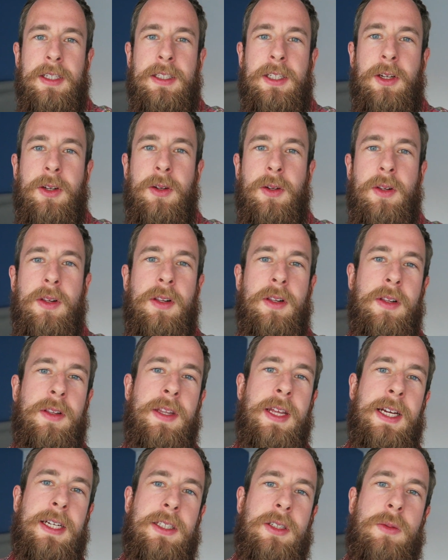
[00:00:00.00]
Till
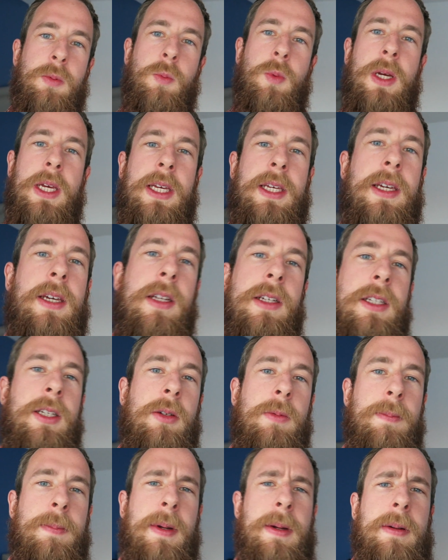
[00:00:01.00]
next week,
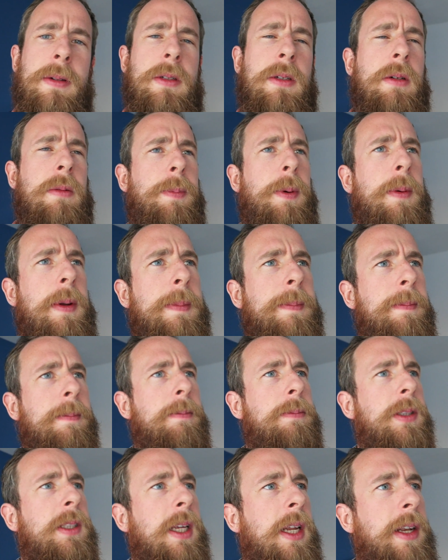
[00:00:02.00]
until
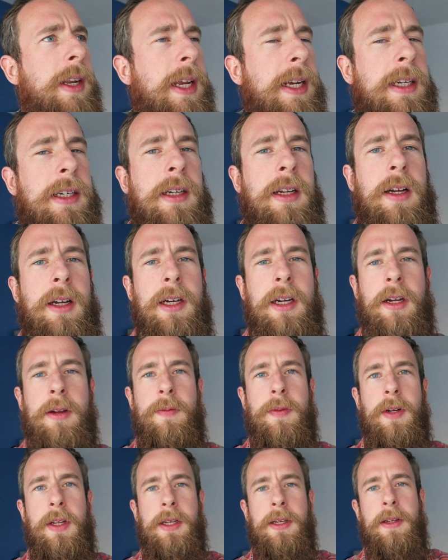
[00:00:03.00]
probably Sunday night
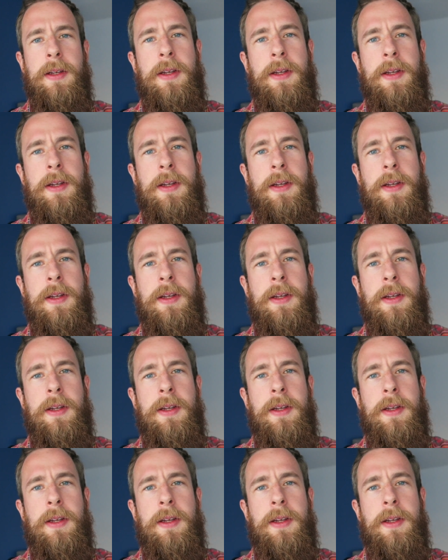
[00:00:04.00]
hopefully.